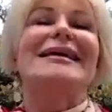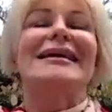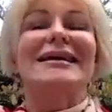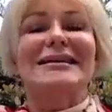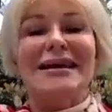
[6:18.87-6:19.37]

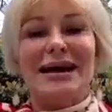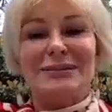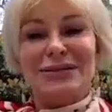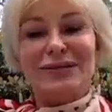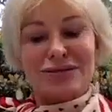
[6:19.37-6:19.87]
In
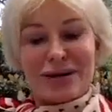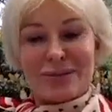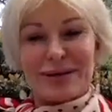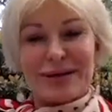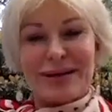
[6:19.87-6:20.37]
times of
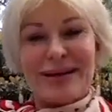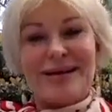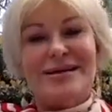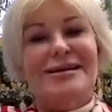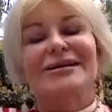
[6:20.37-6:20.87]
trouble,
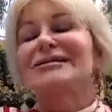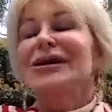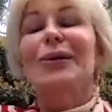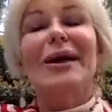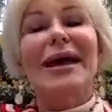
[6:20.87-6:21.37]

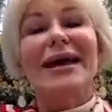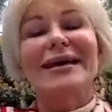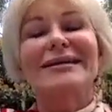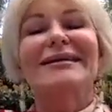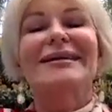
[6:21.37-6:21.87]
don't
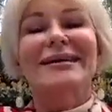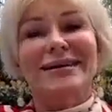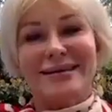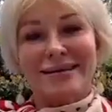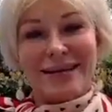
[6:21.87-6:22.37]
hate,
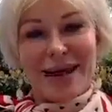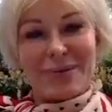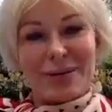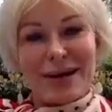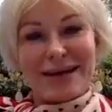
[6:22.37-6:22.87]

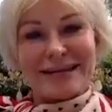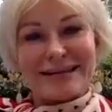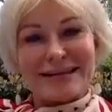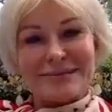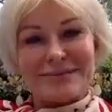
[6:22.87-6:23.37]
collaborate.